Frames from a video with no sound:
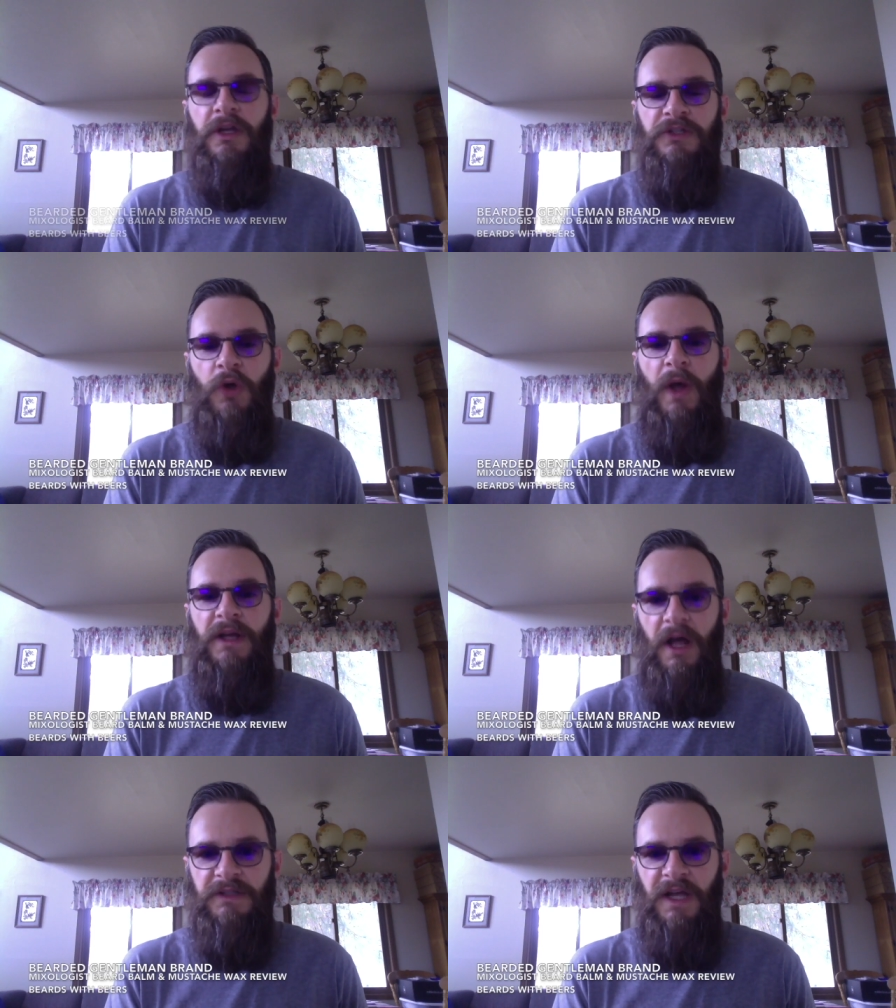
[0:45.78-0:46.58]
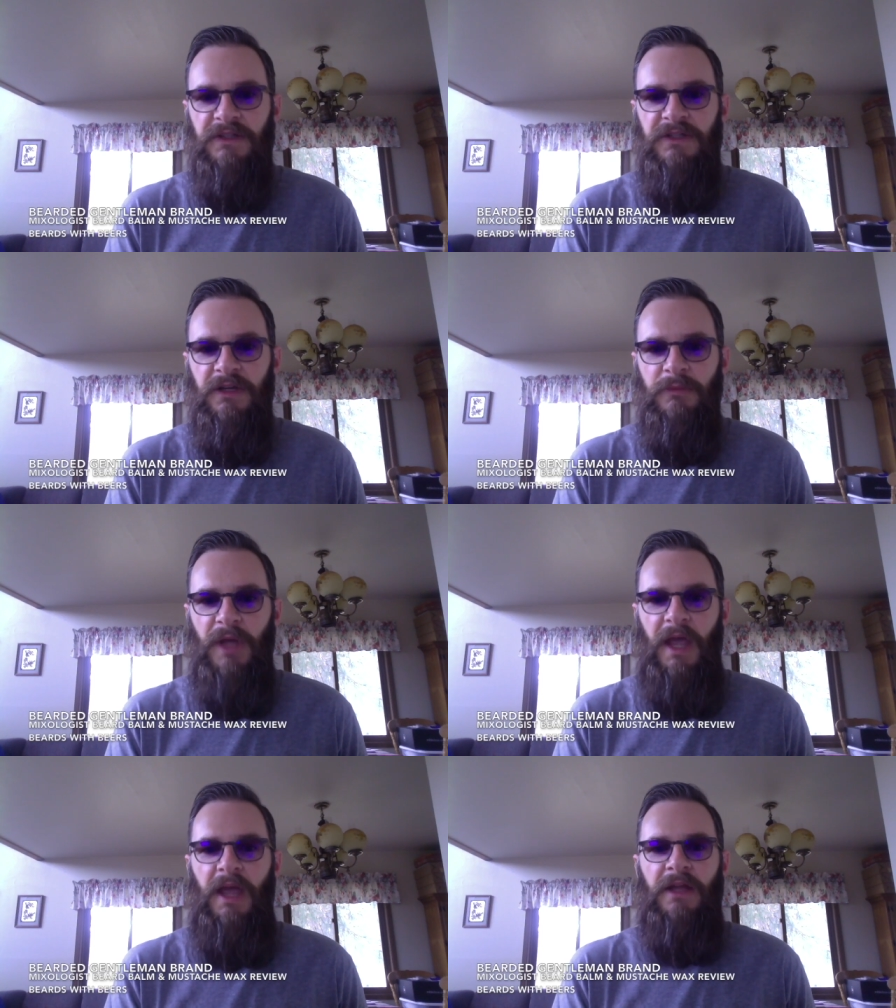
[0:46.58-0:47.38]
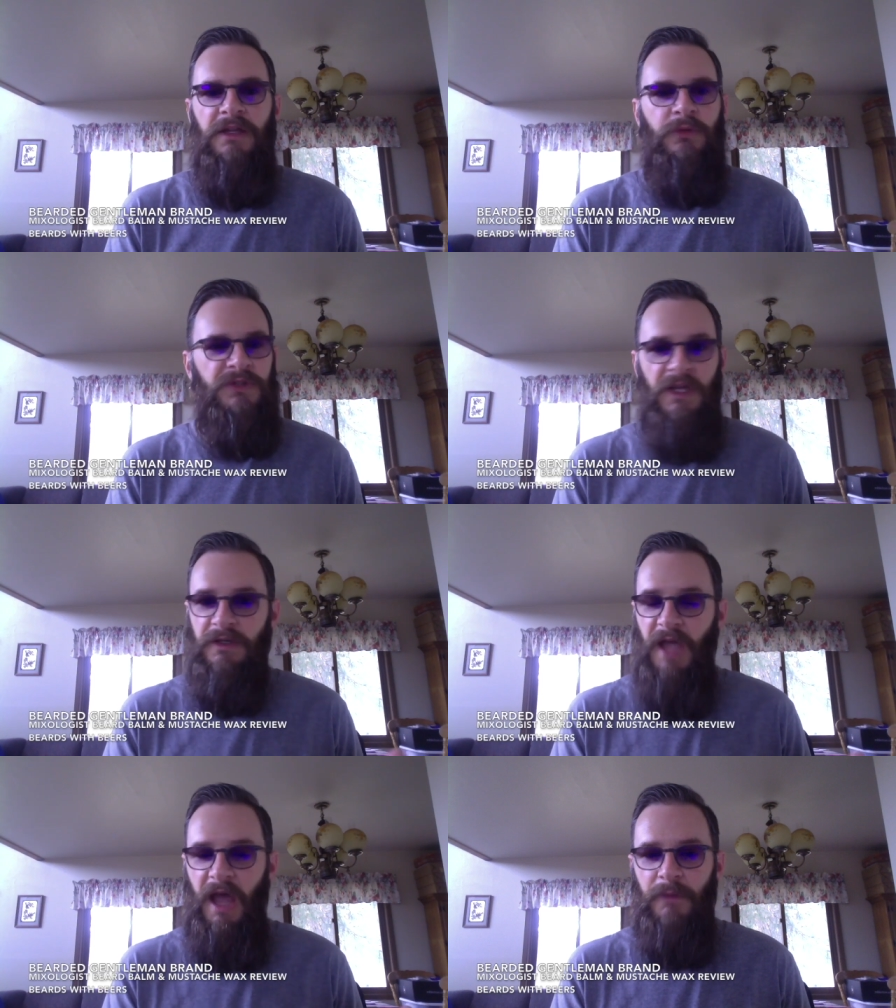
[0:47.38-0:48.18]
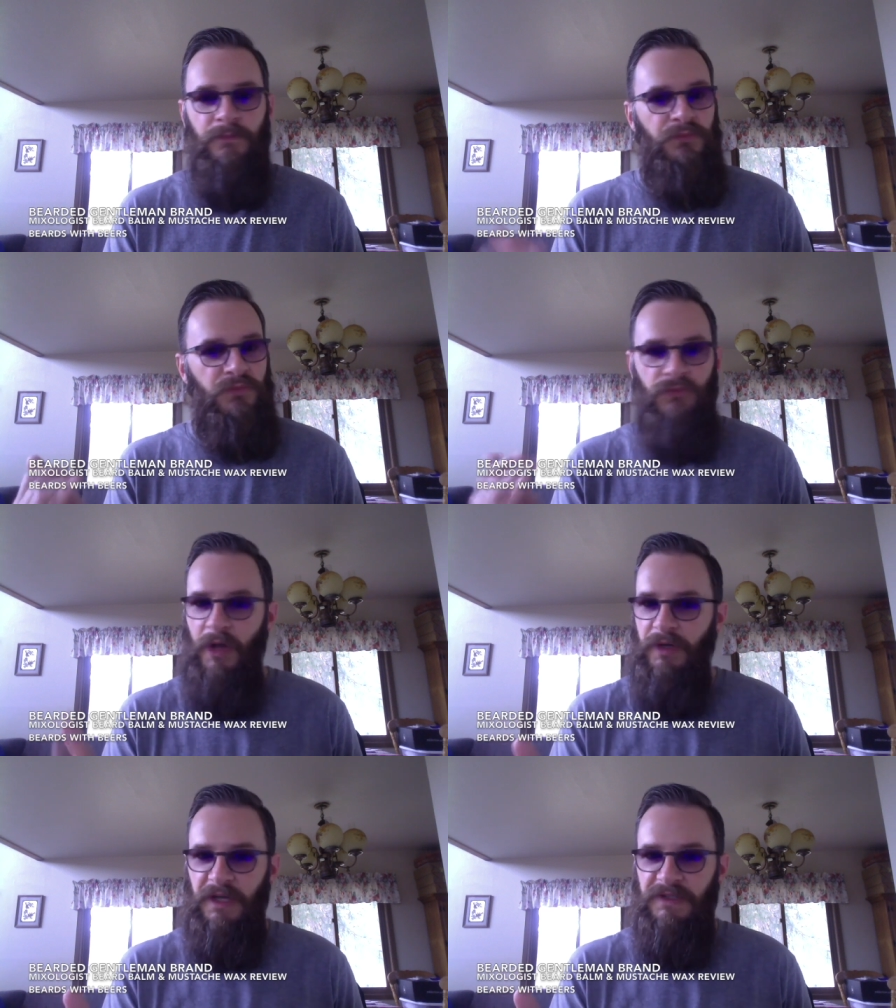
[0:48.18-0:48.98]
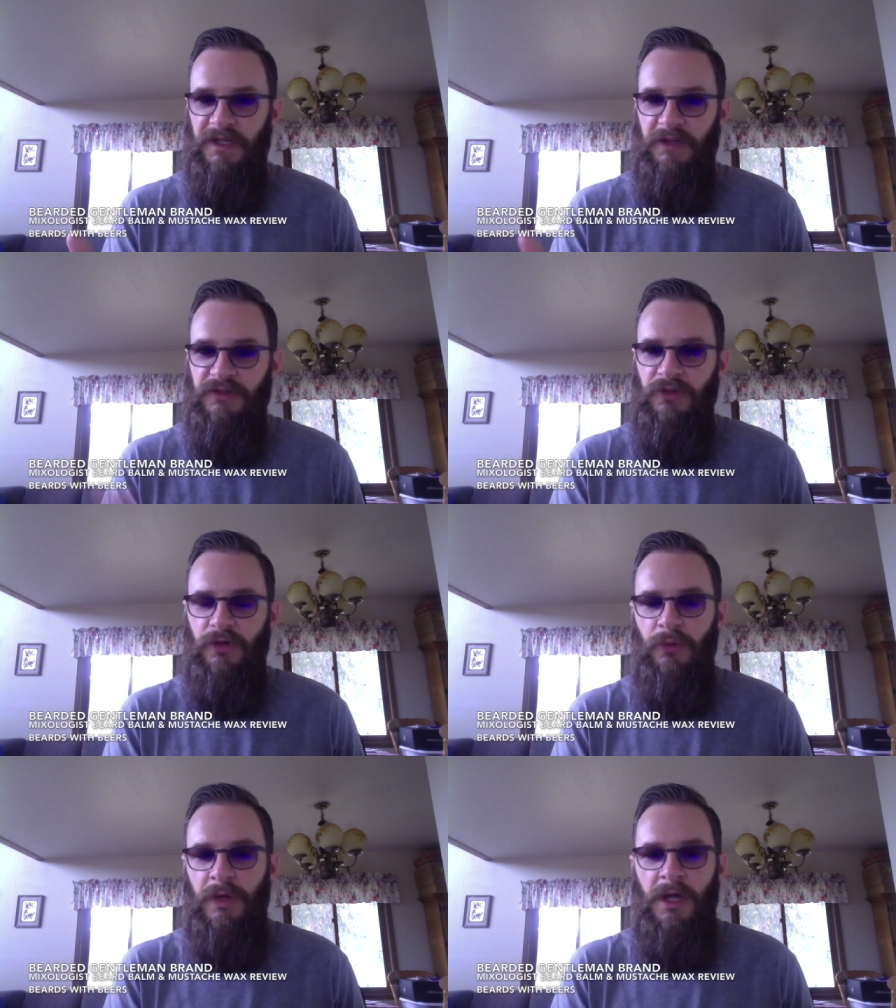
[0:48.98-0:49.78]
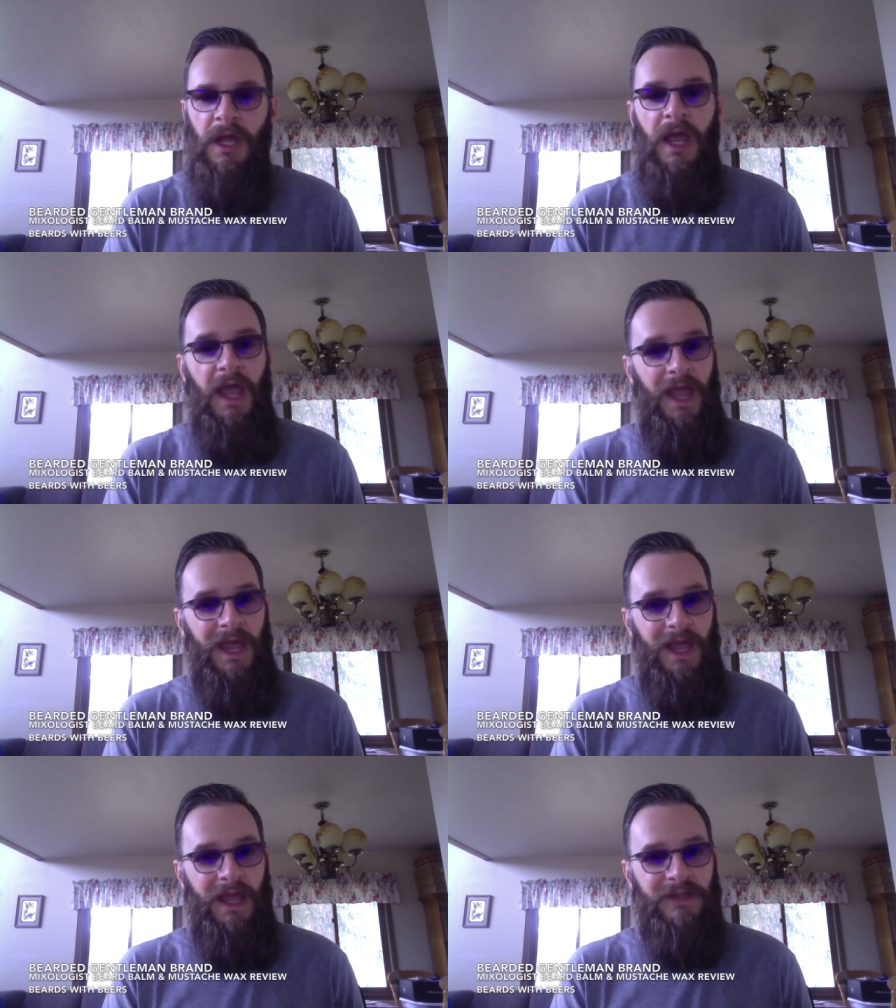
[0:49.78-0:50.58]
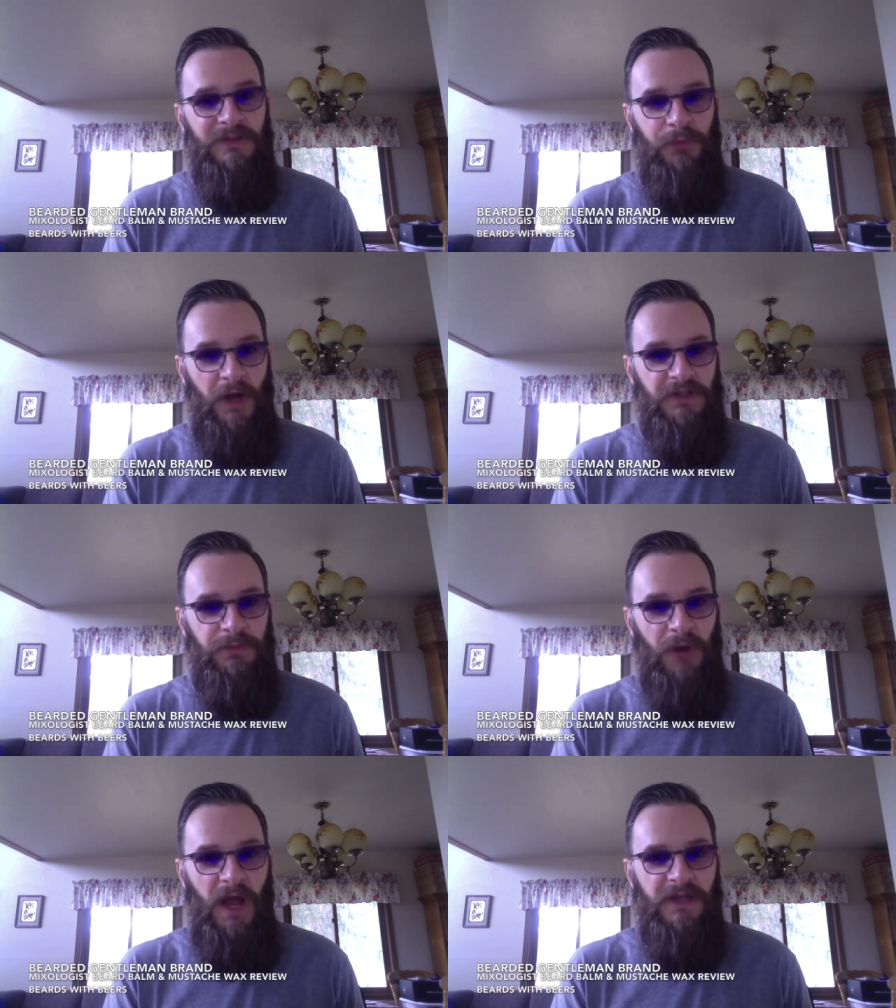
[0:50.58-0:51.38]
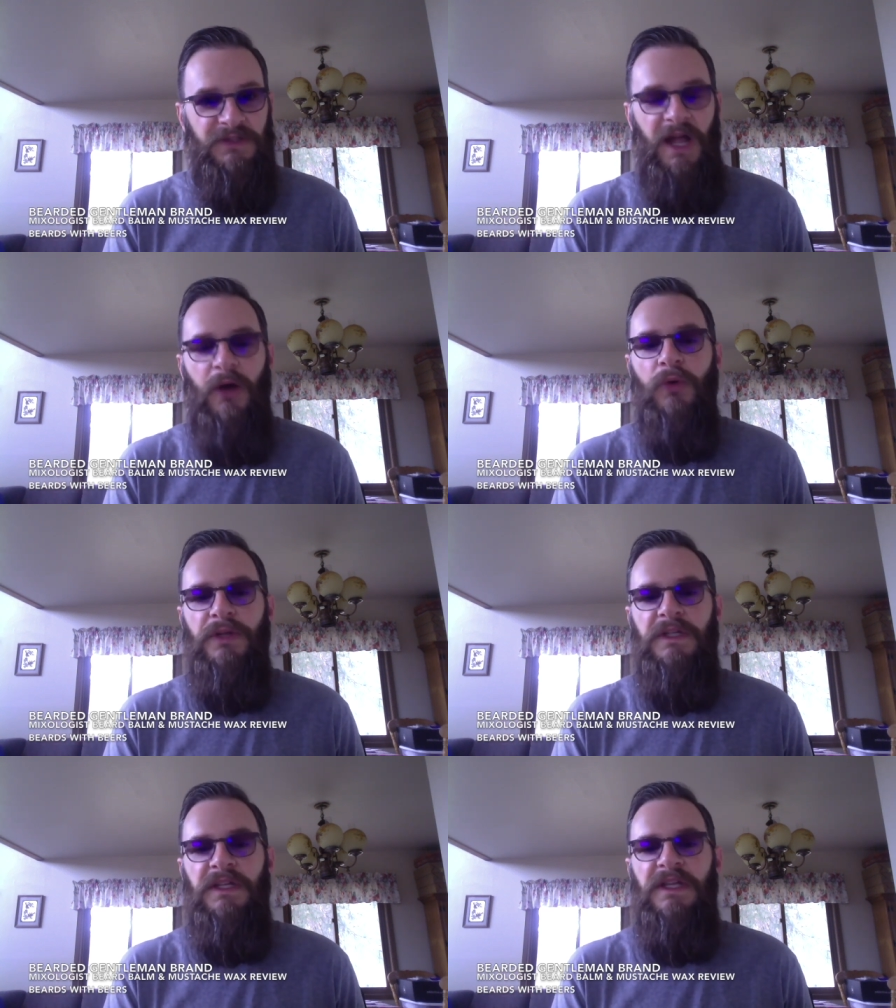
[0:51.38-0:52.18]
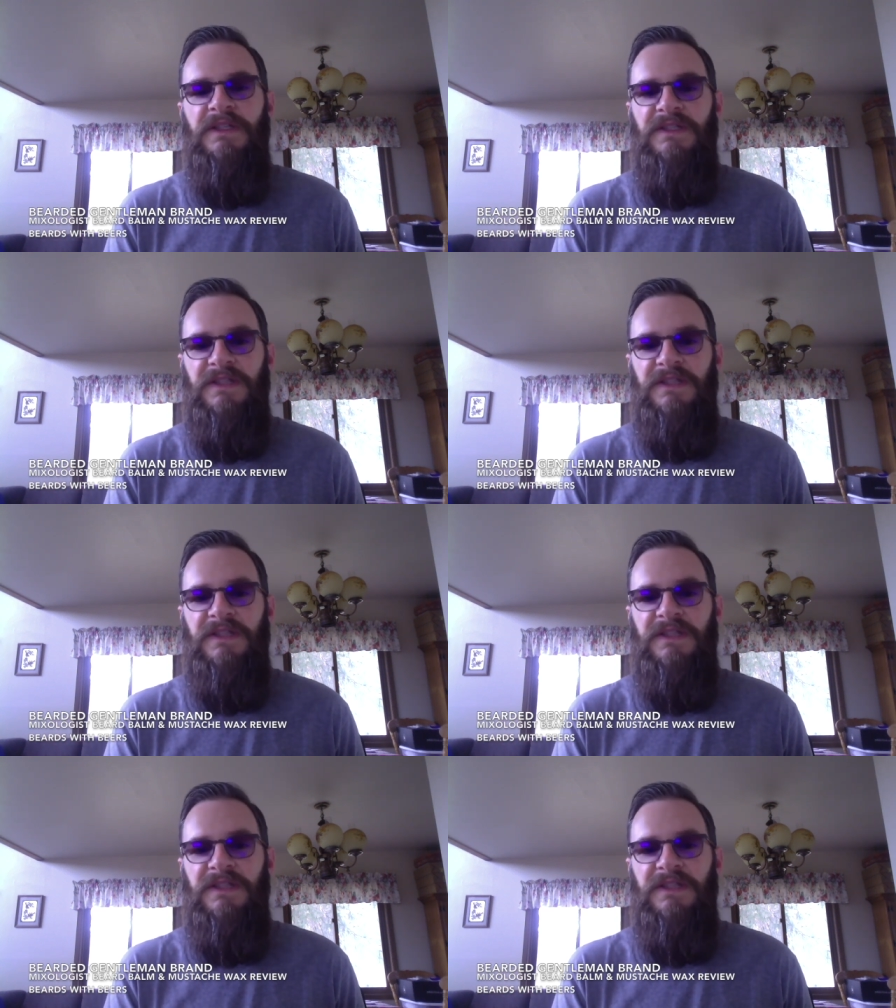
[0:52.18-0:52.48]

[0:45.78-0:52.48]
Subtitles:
So I contacted him and he was like, yeah, I'll get it sent out to you. And surprise, surprise, not only did he